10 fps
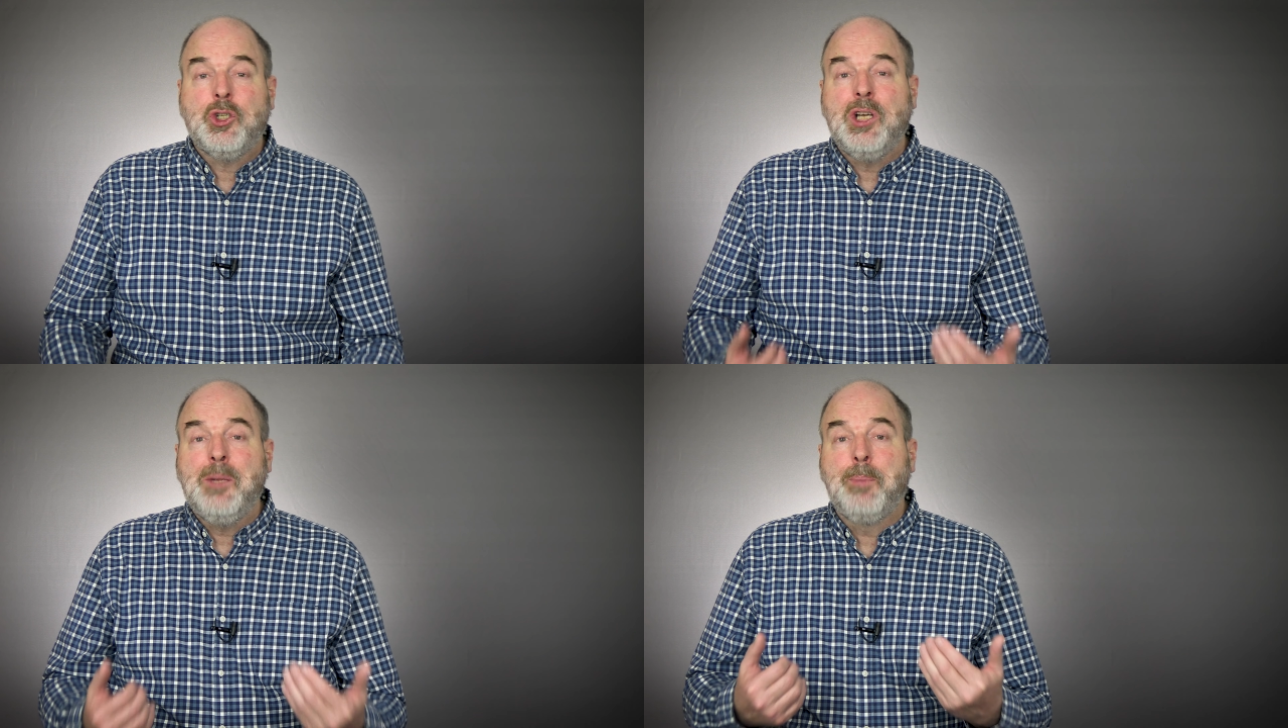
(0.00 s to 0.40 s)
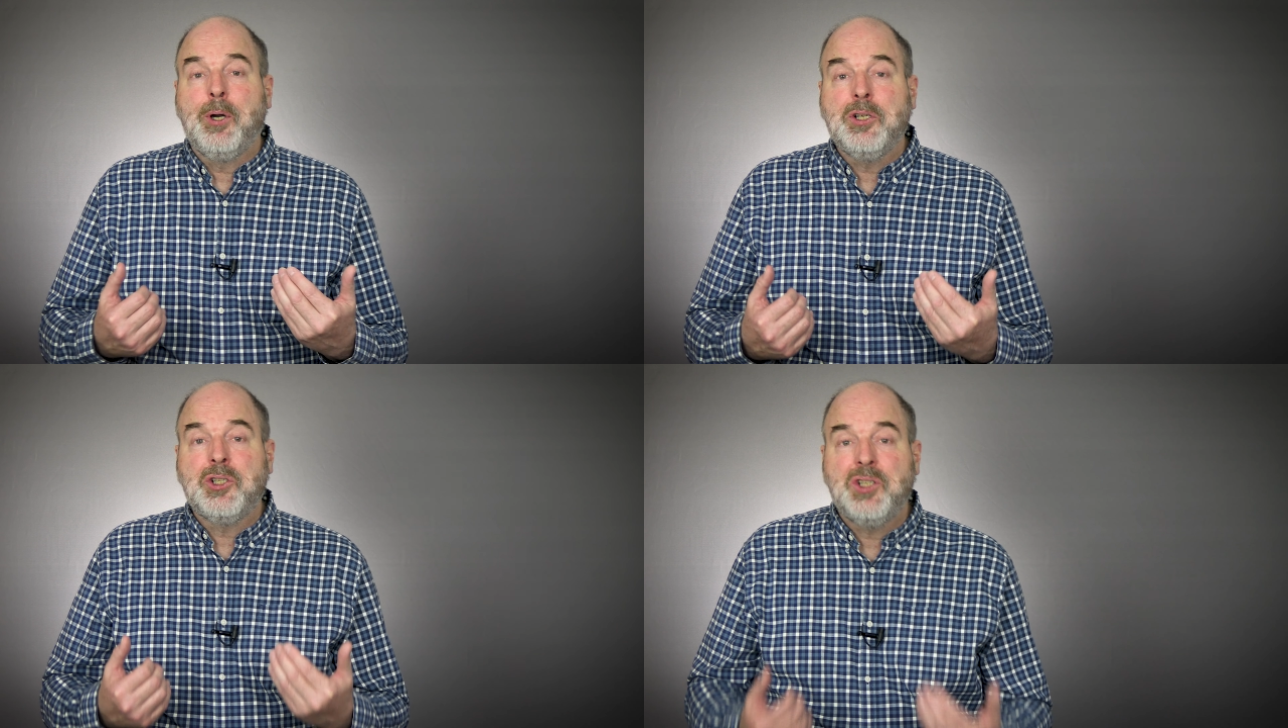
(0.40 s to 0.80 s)
she
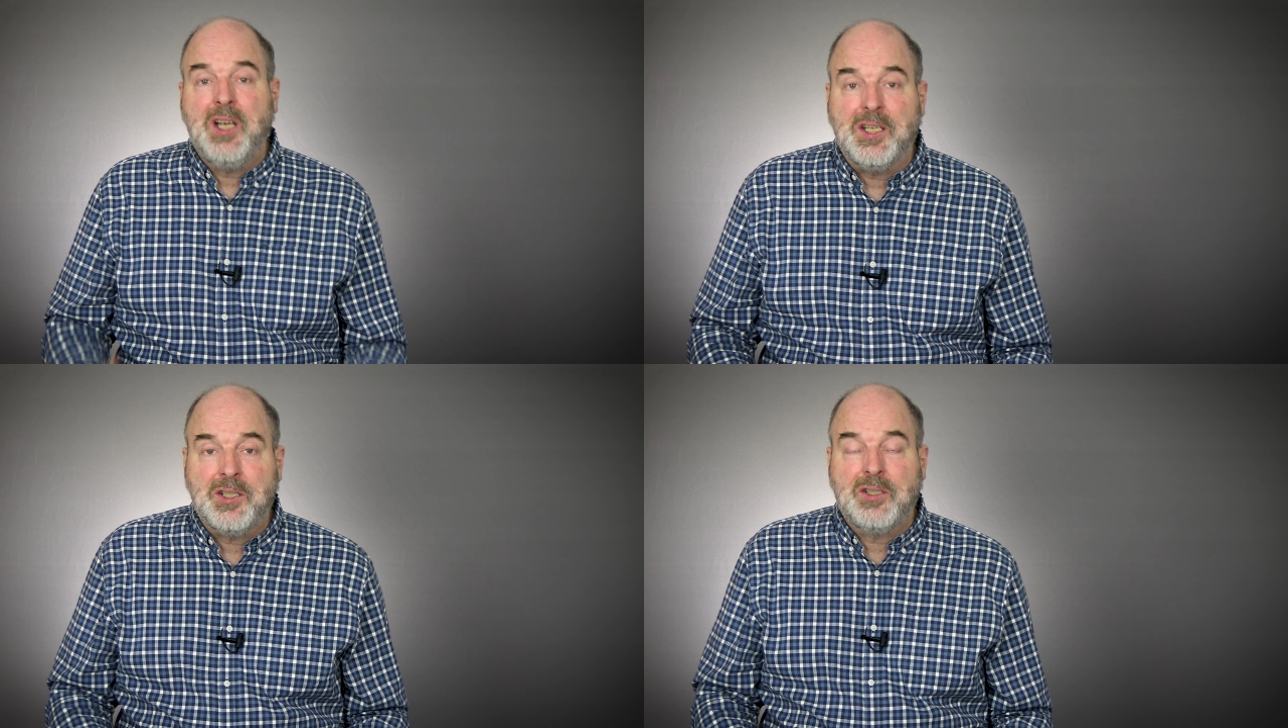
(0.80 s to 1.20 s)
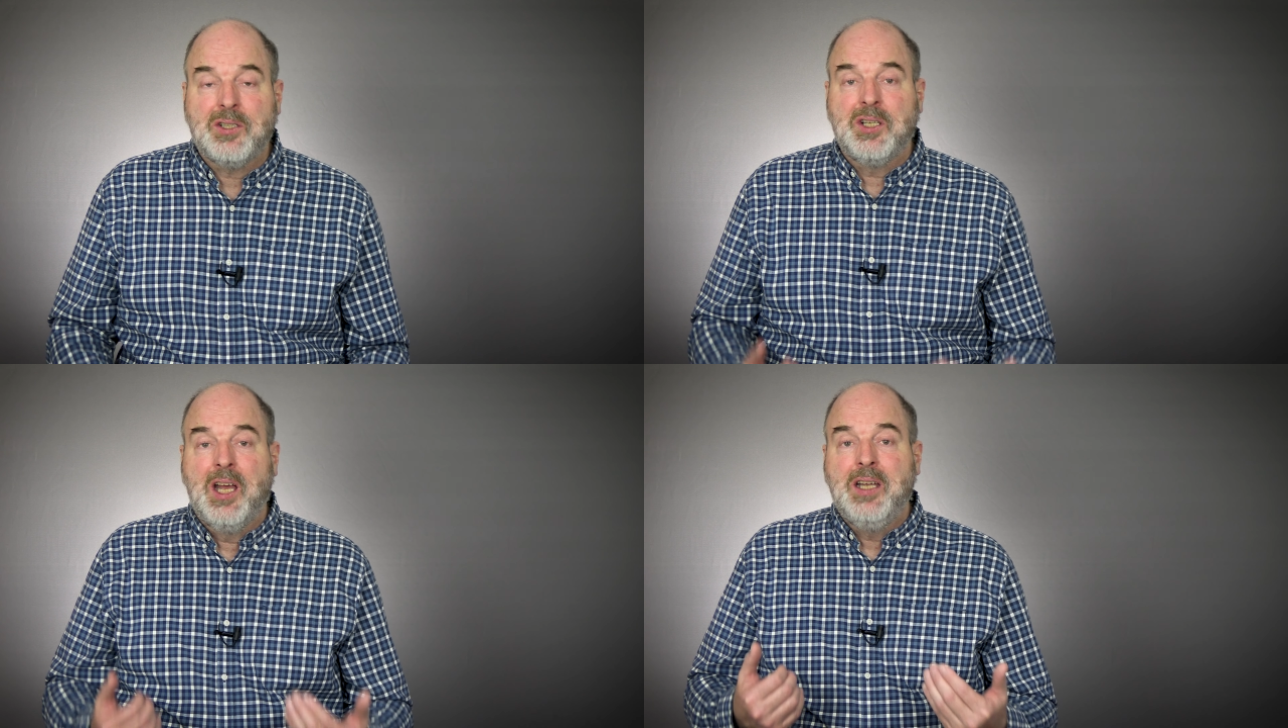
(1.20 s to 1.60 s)

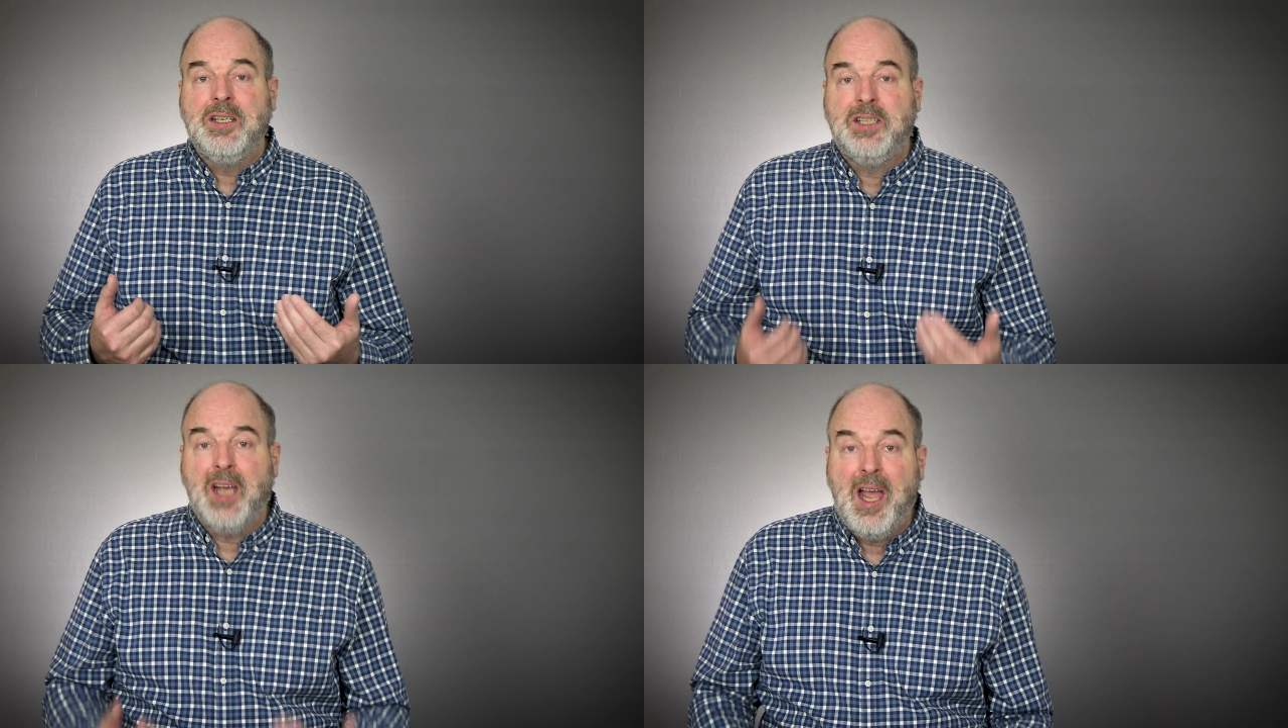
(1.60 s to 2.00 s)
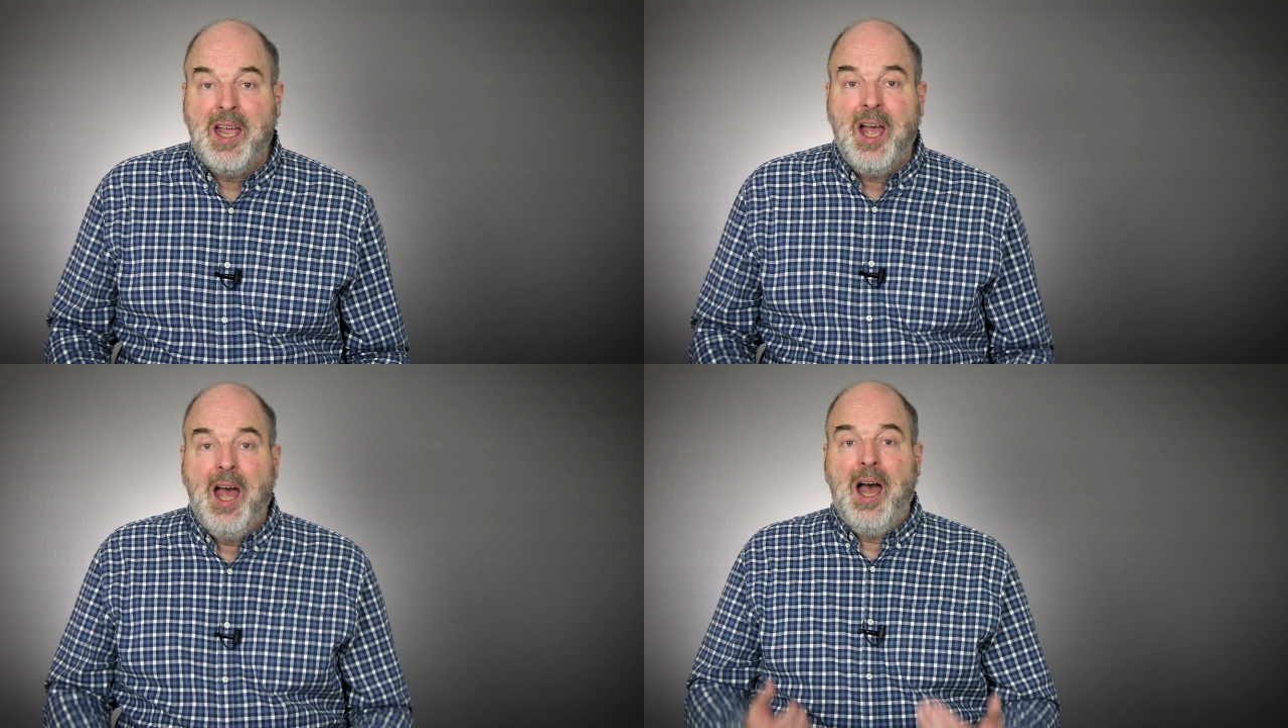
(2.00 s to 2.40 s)
persists
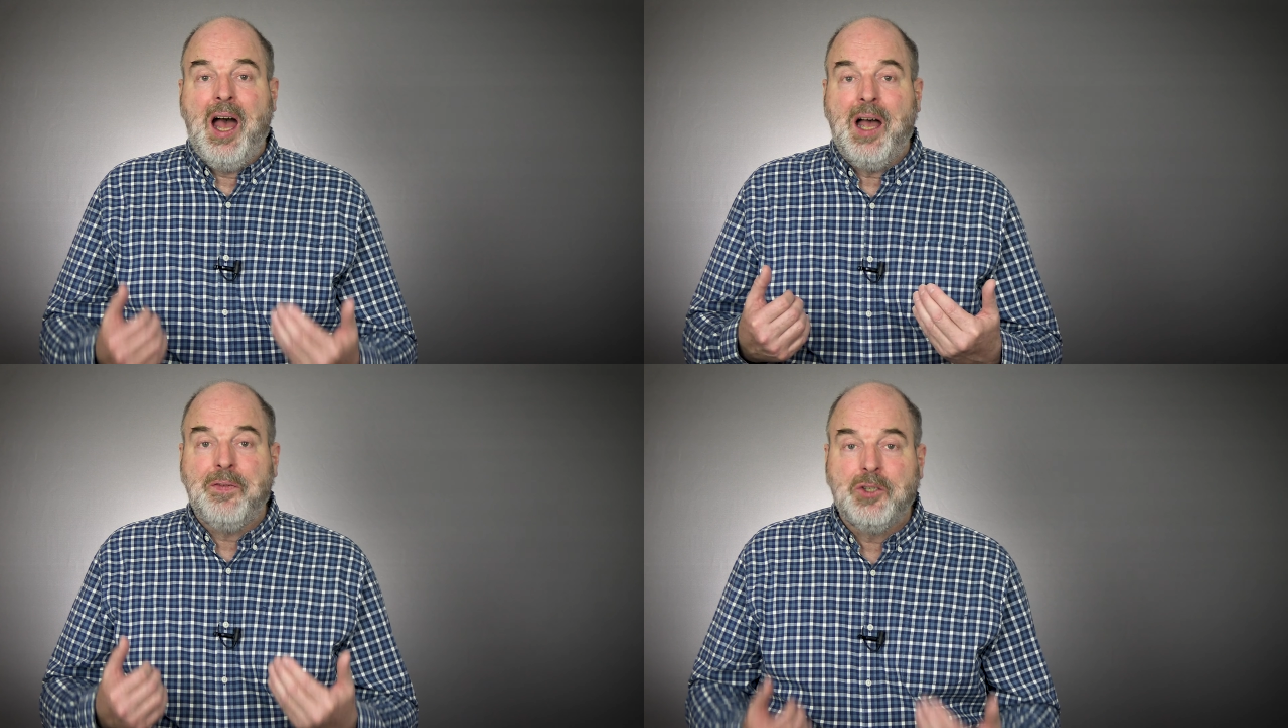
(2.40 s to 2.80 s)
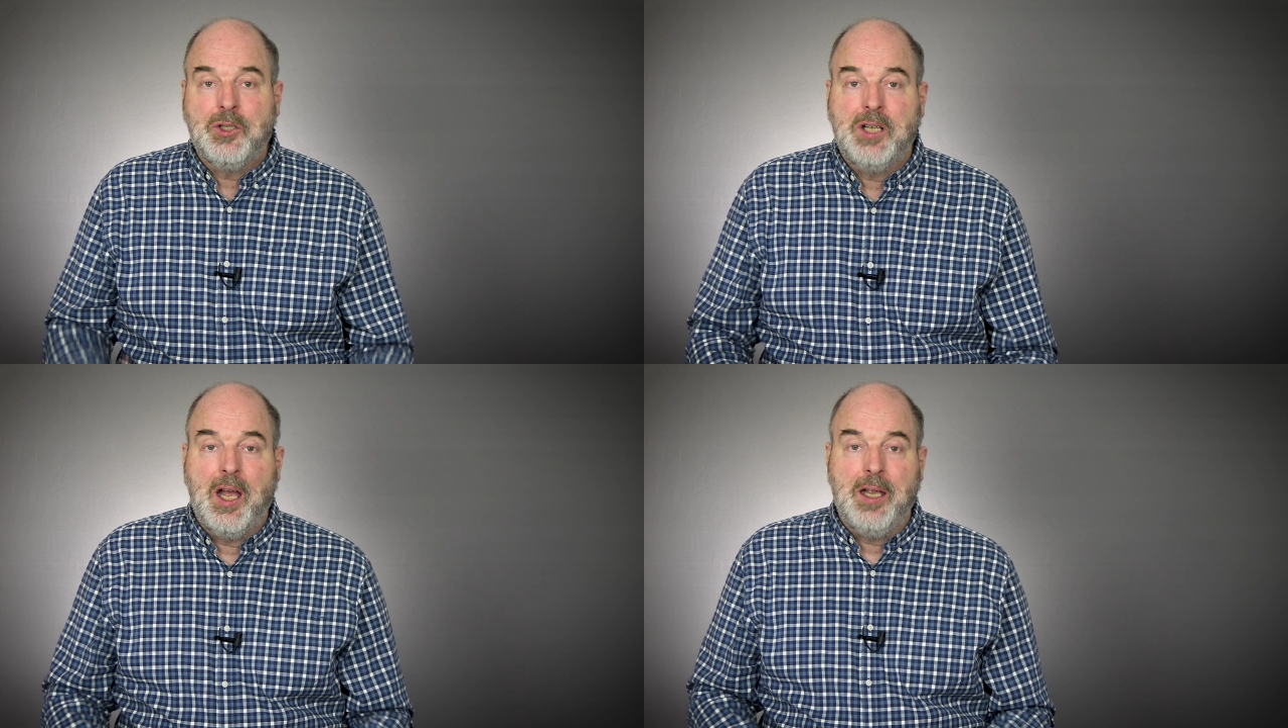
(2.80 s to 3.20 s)
day after
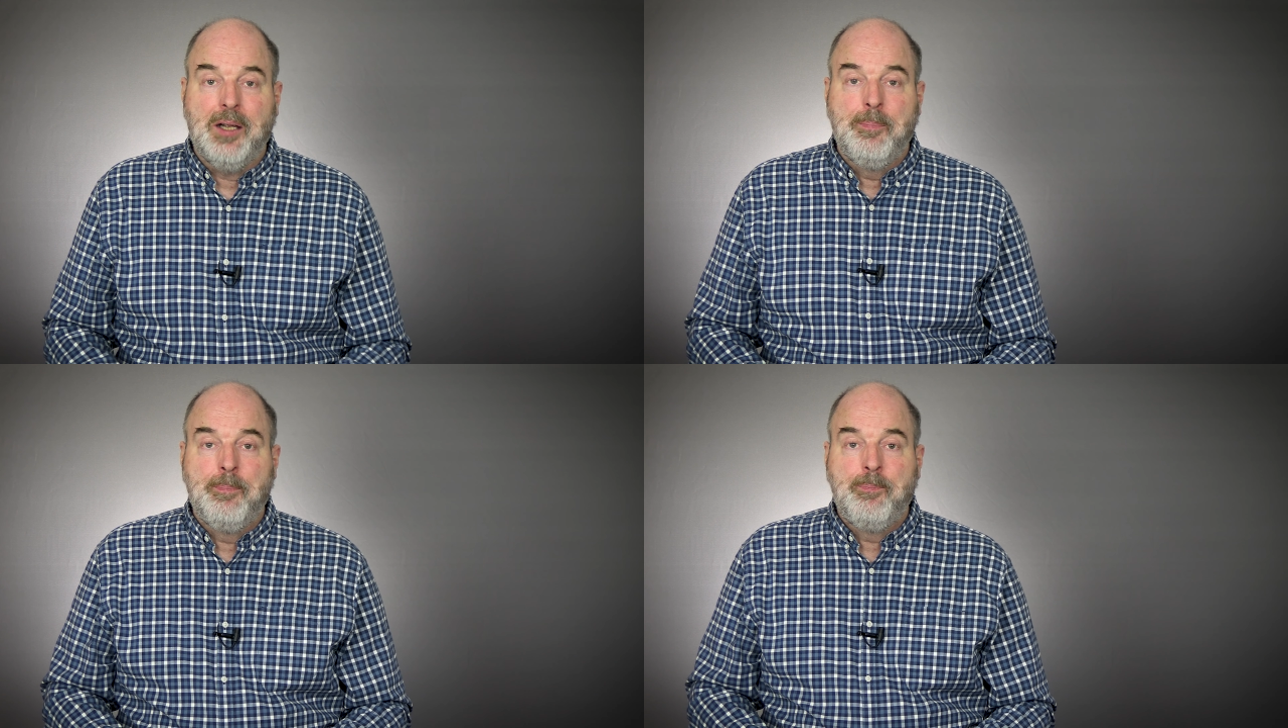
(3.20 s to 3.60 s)
day.